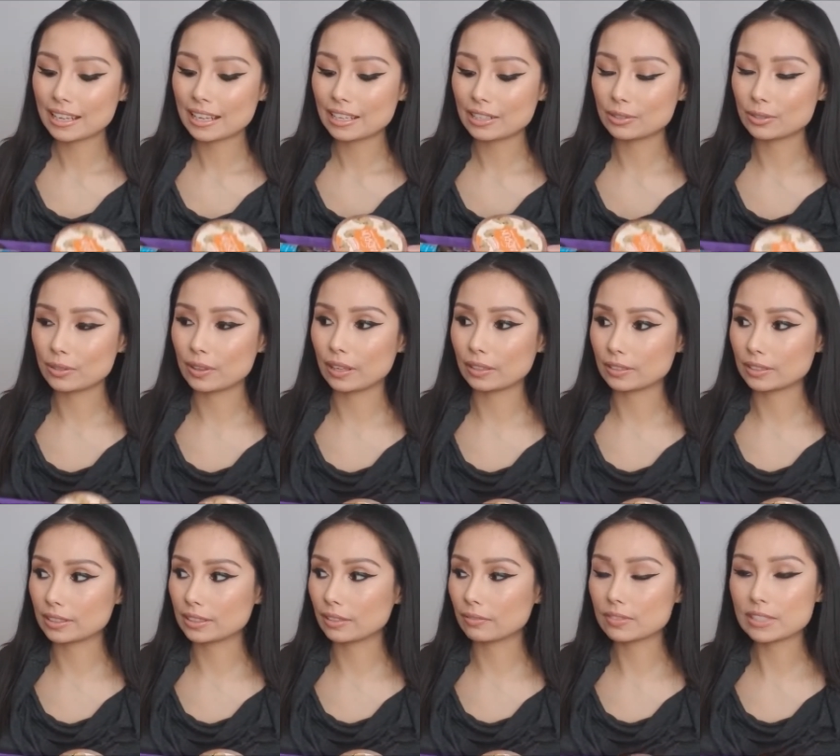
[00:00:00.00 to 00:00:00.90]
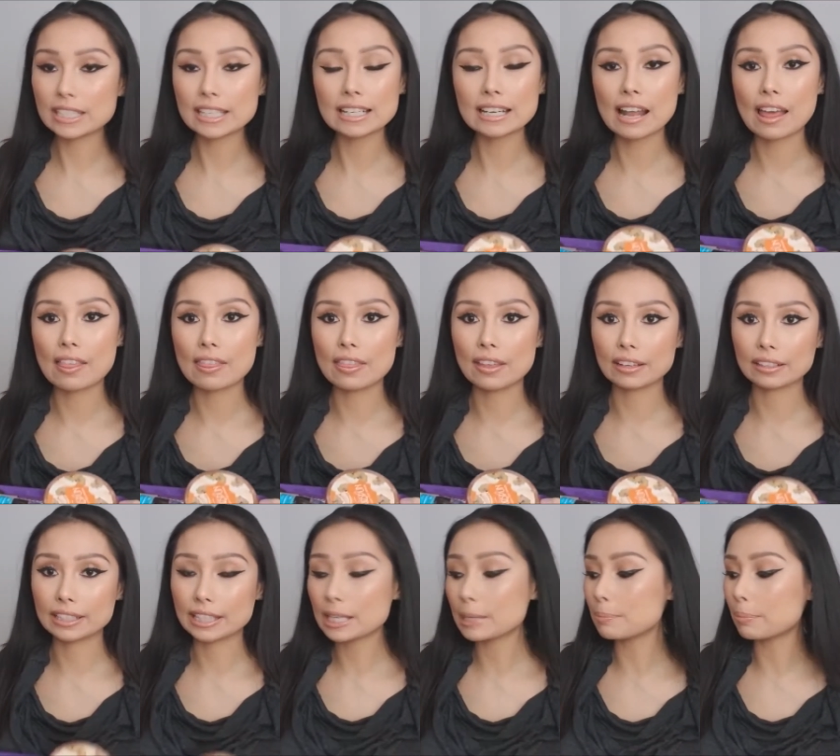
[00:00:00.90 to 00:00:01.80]
in 2017, then
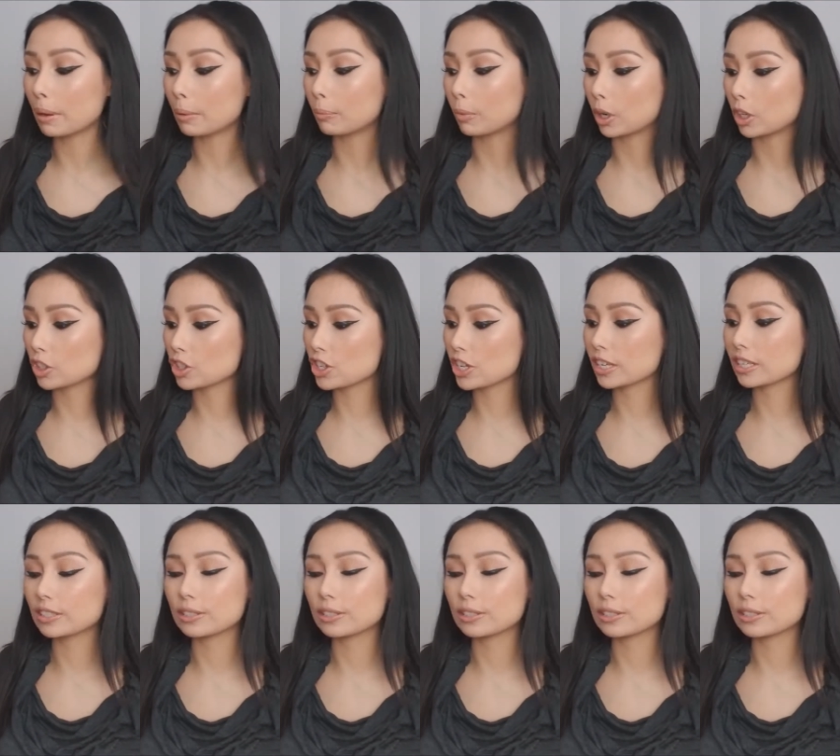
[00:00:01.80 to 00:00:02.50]
keep on watching.